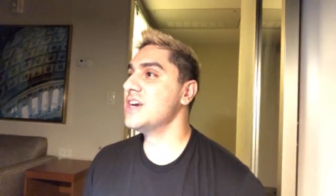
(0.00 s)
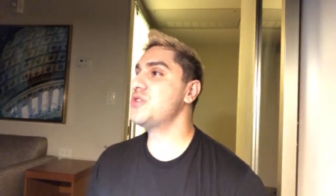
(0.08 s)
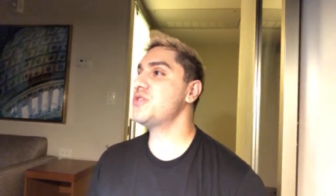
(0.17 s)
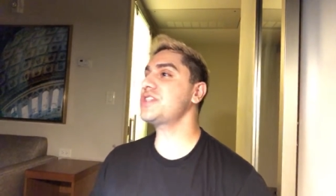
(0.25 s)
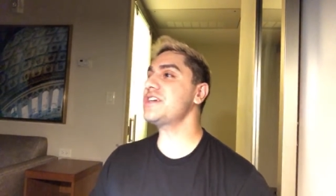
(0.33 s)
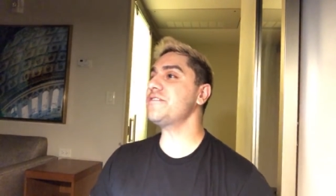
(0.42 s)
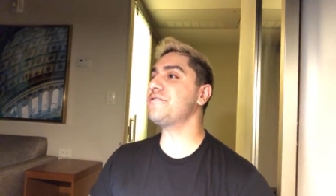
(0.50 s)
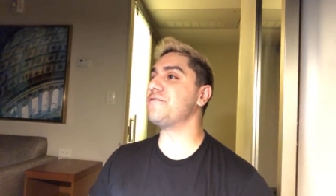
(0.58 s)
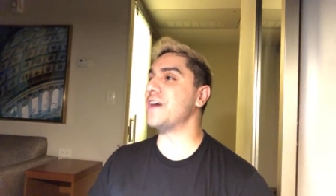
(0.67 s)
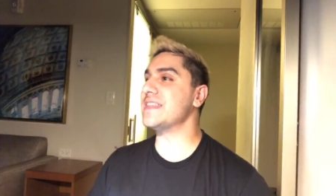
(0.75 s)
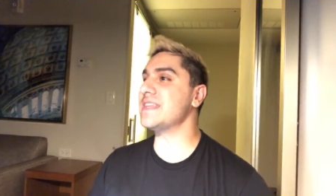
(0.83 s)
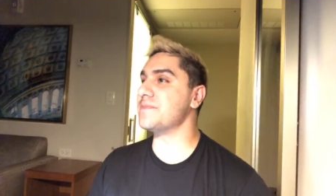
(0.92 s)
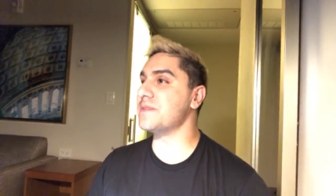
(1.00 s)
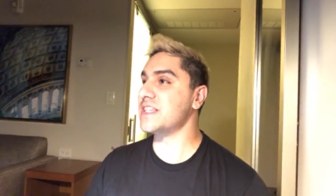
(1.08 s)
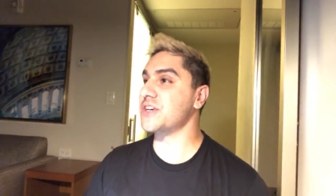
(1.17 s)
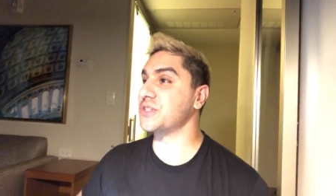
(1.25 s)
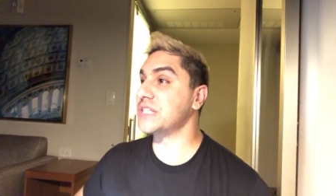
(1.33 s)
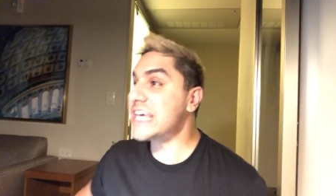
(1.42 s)
Who's going to fund them and
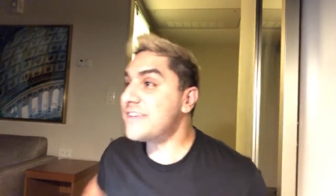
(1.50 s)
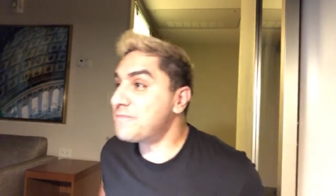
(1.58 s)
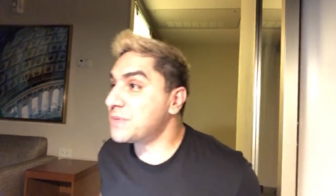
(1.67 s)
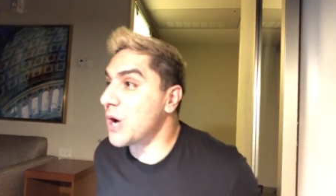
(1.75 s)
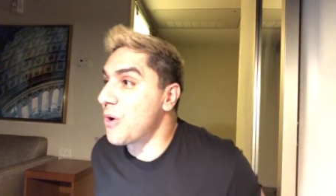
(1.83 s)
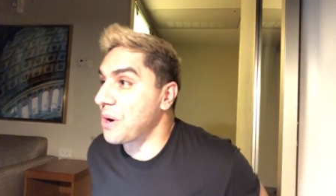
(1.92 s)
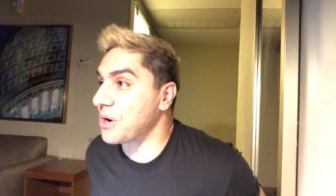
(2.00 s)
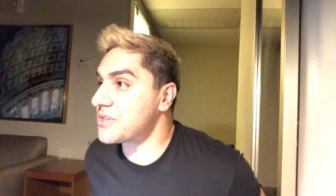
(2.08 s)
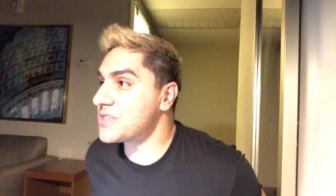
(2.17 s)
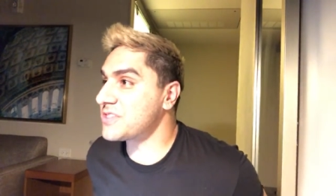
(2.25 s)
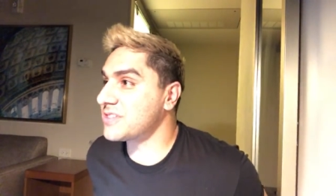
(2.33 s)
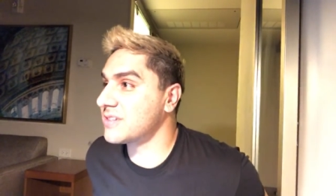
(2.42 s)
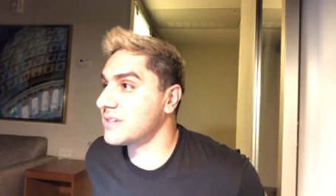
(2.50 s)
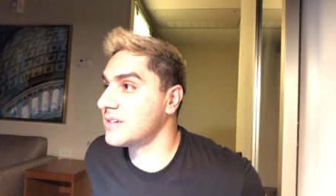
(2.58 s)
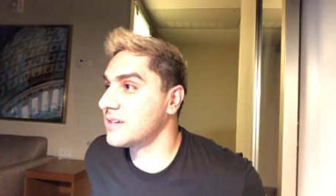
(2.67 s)
their leaf blowers